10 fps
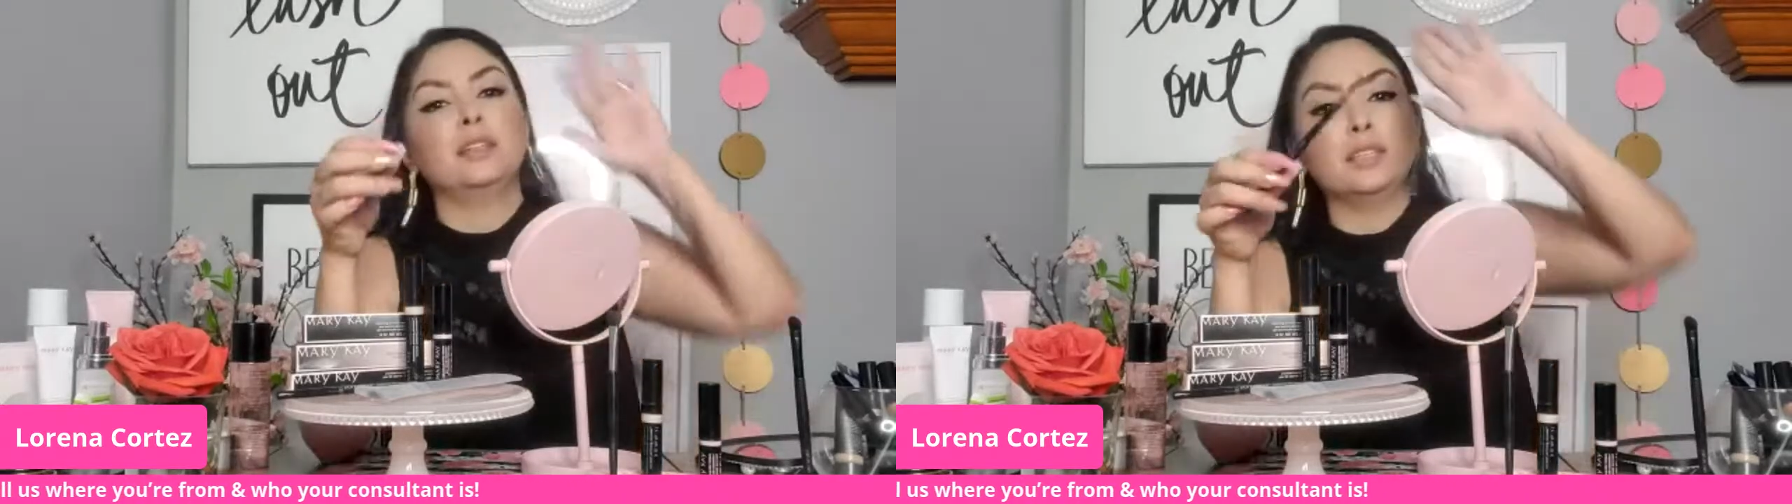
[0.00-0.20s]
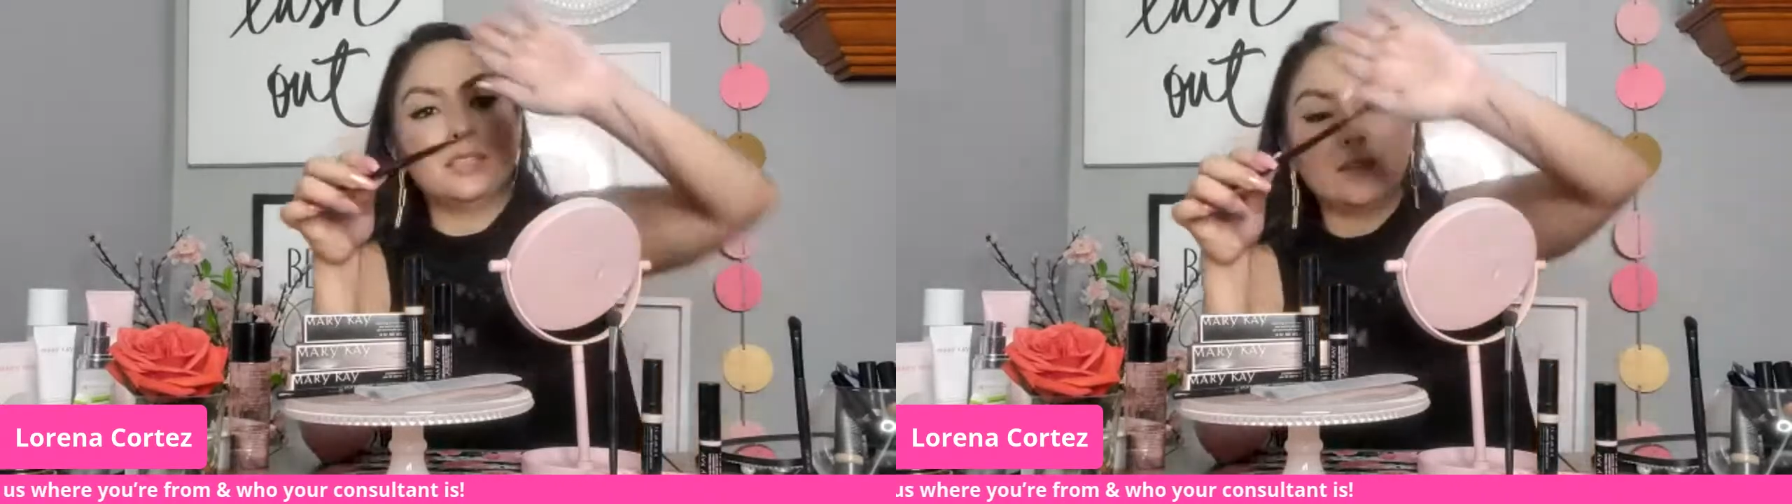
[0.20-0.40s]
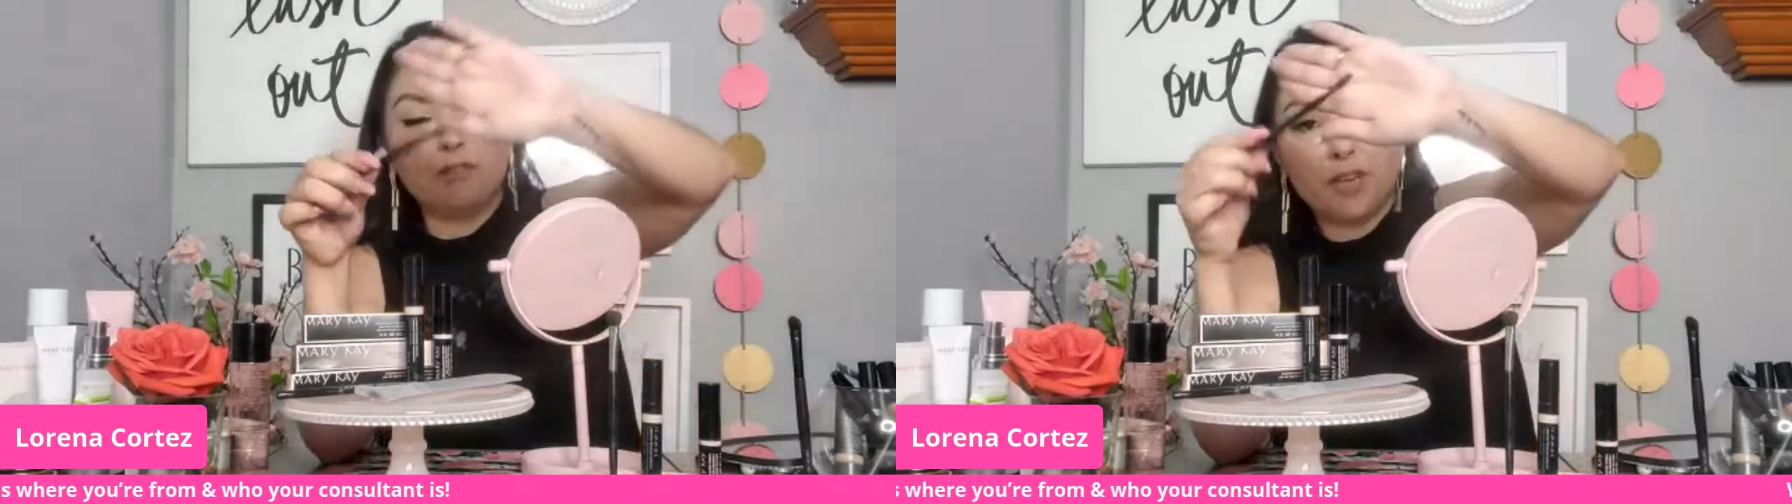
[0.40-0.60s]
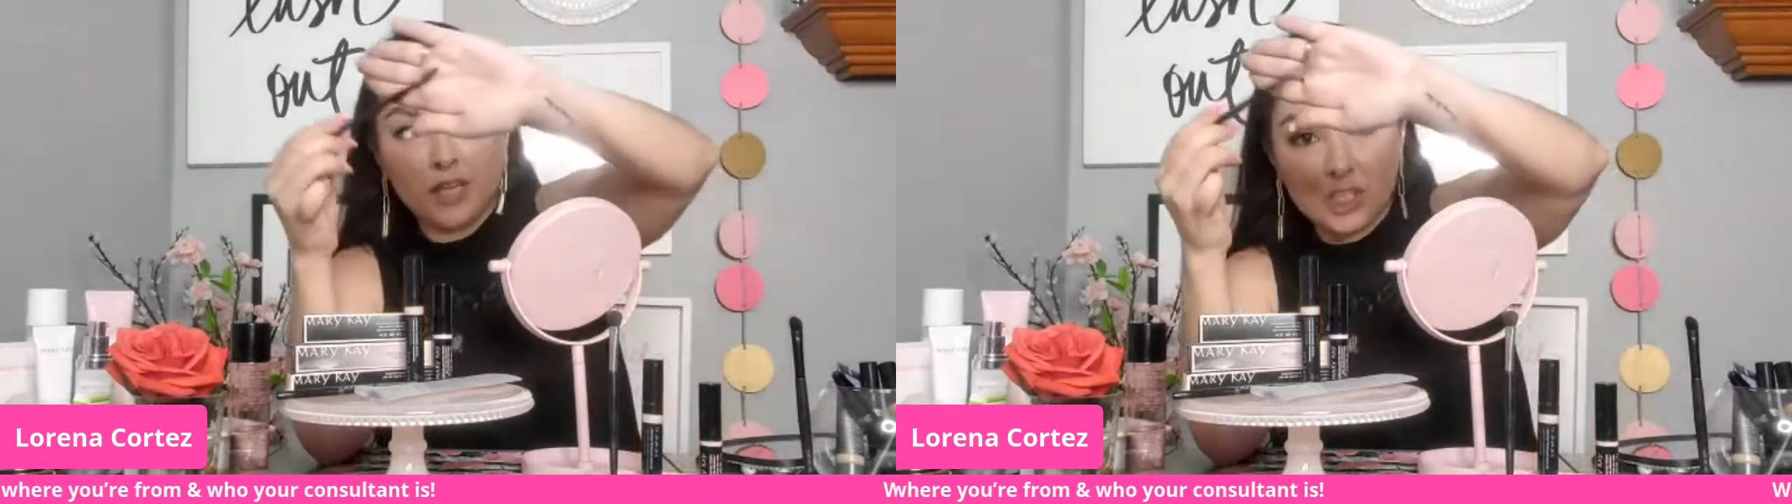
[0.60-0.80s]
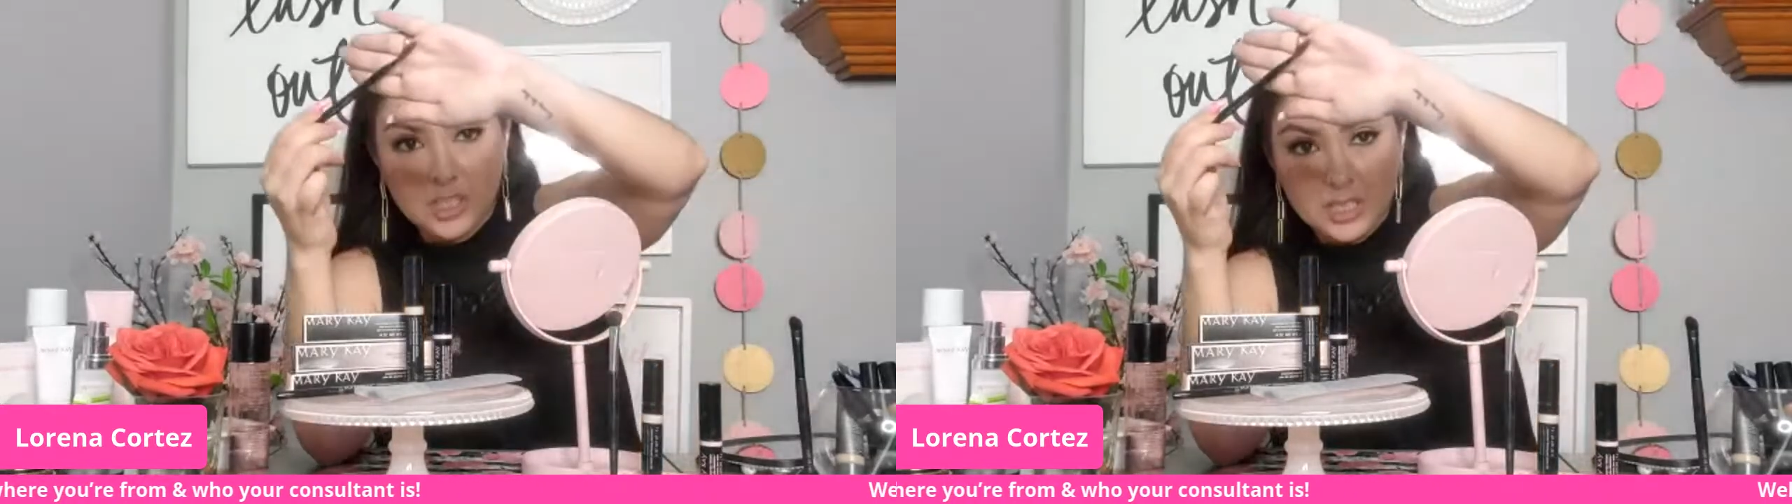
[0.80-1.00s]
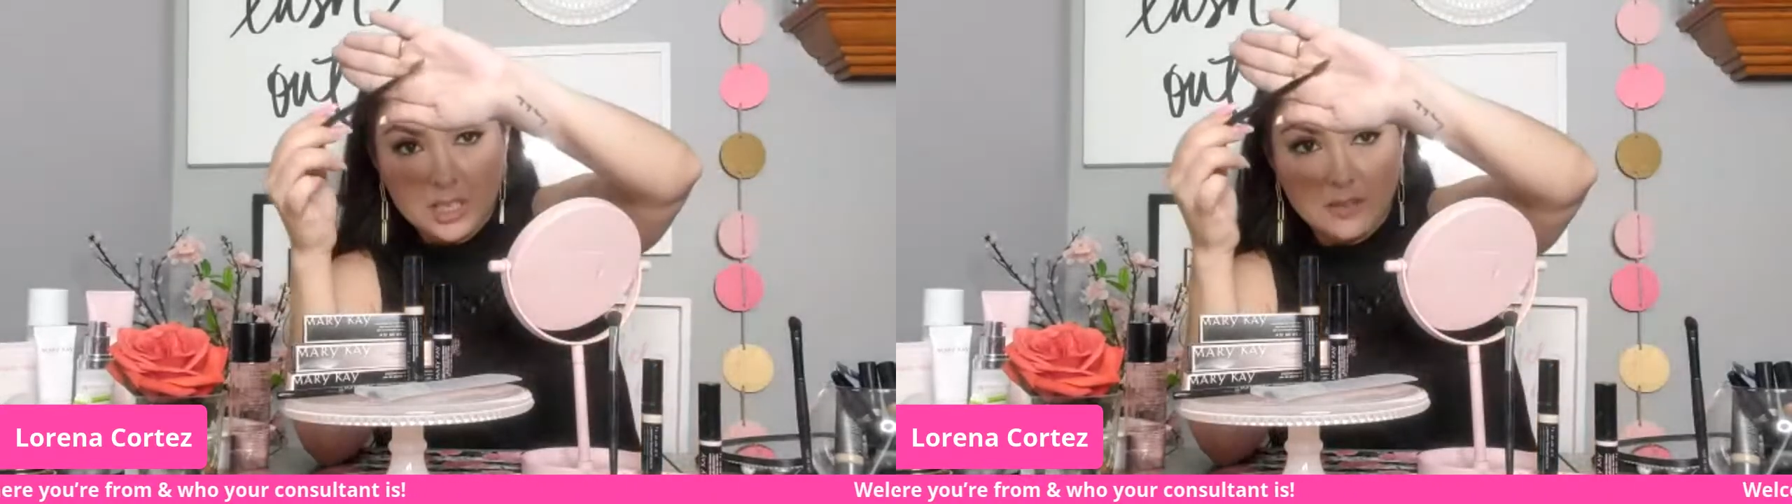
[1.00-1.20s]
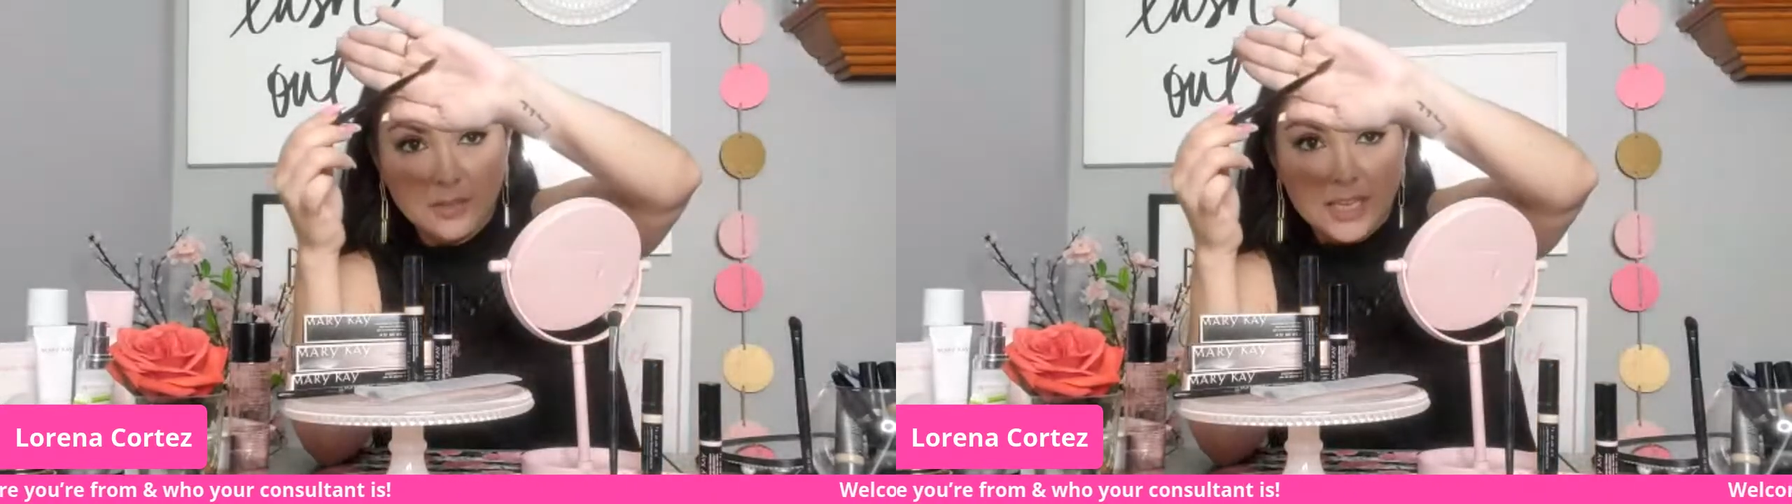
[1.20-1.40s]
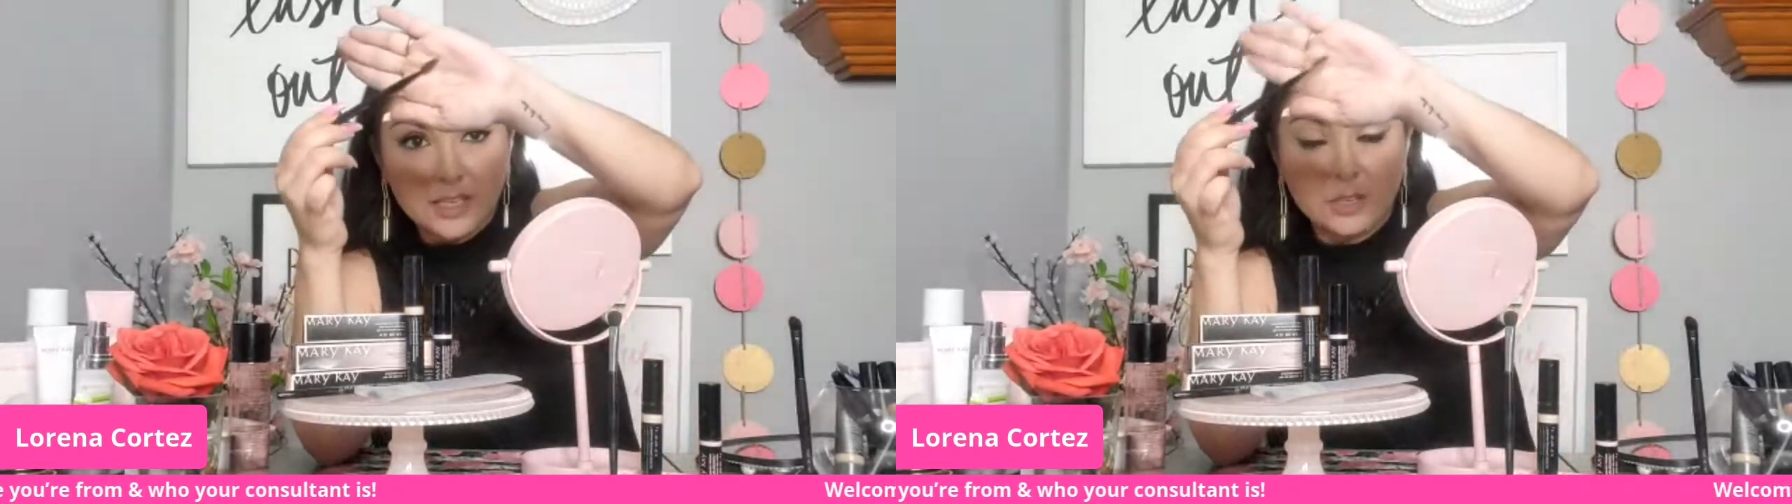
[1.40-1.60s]
the definition of
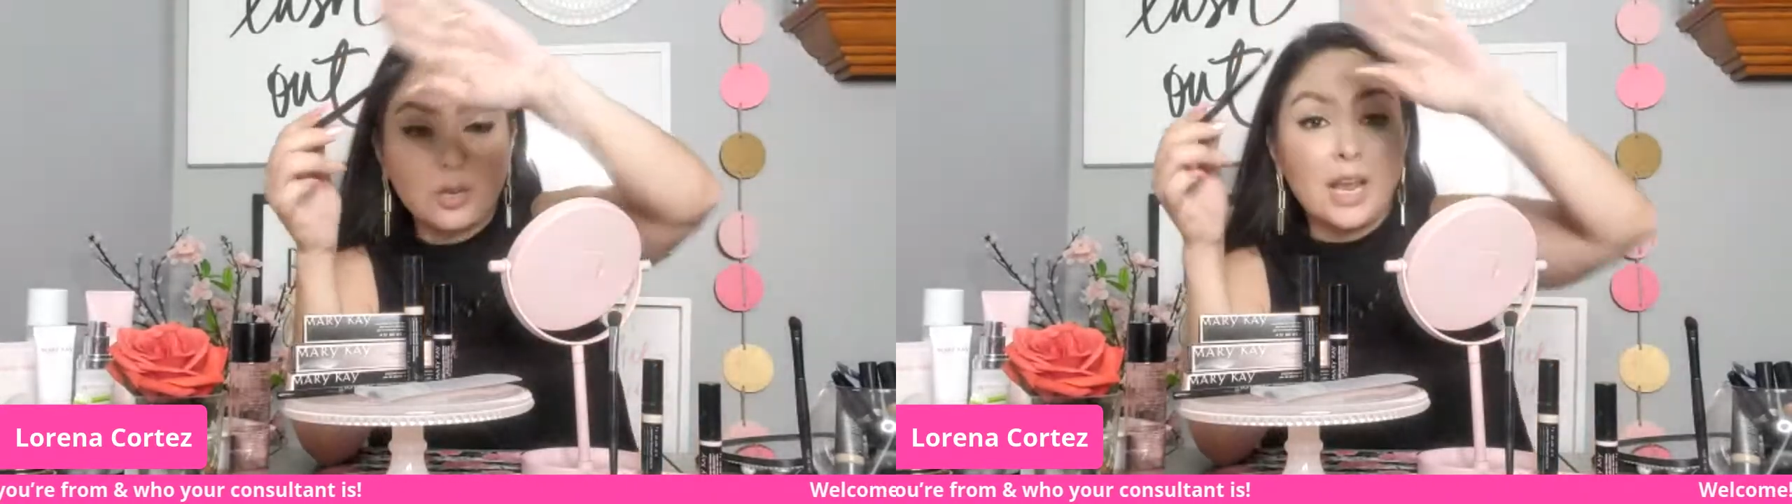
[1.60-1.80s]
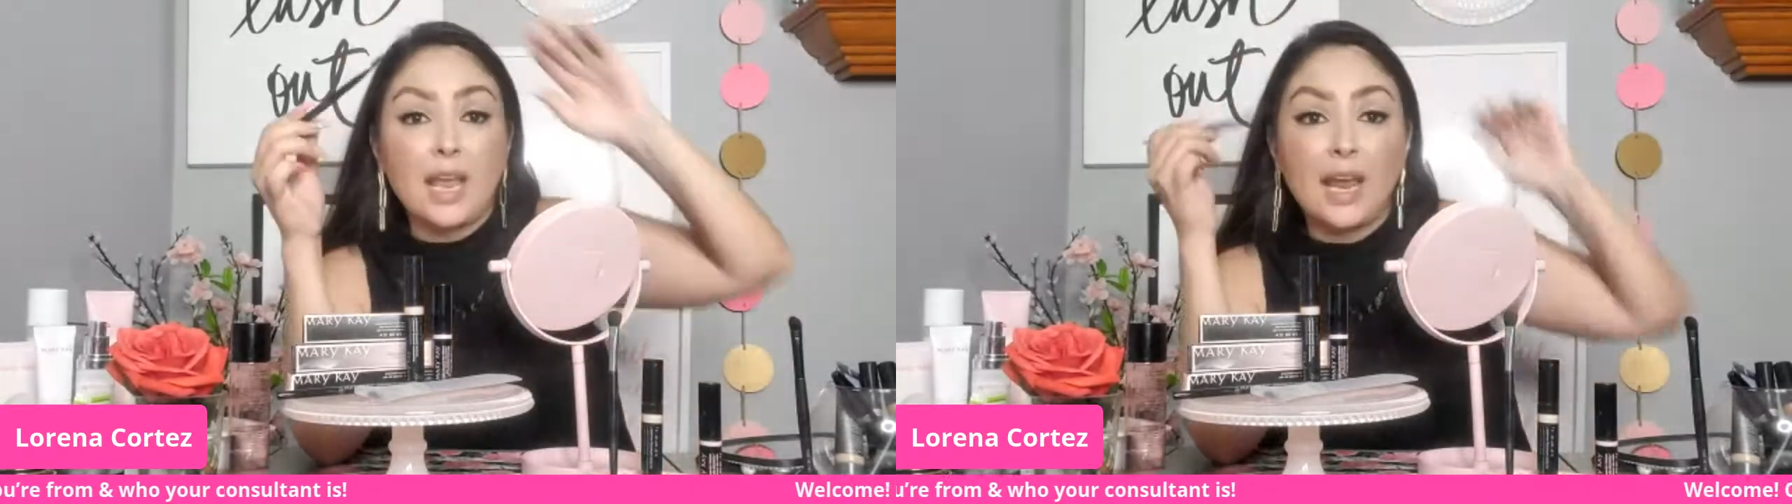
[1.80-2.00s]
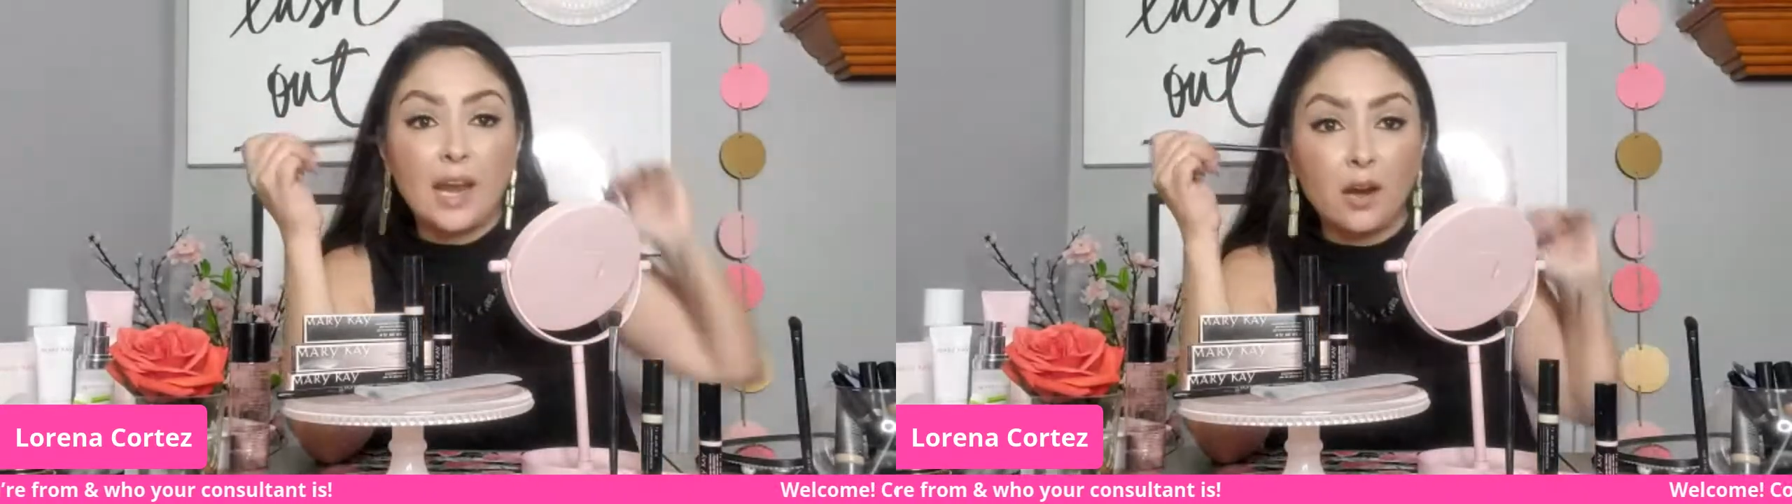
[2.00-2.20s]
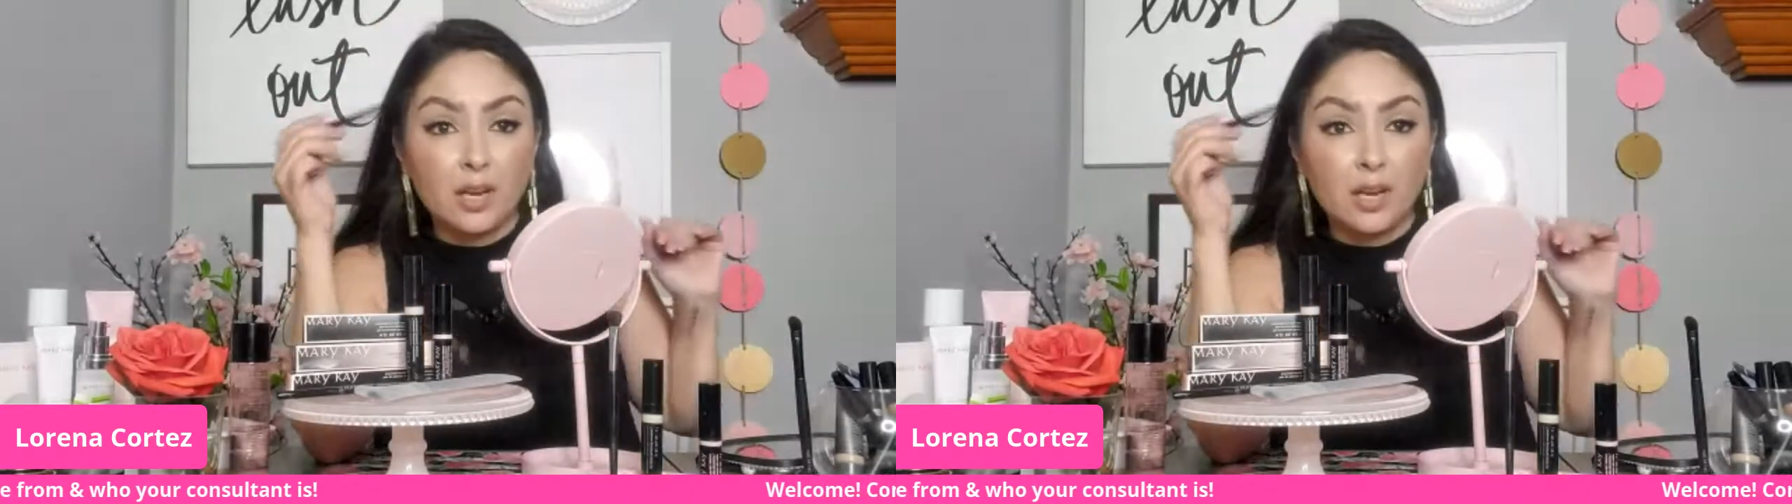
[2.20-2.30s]
like your hair.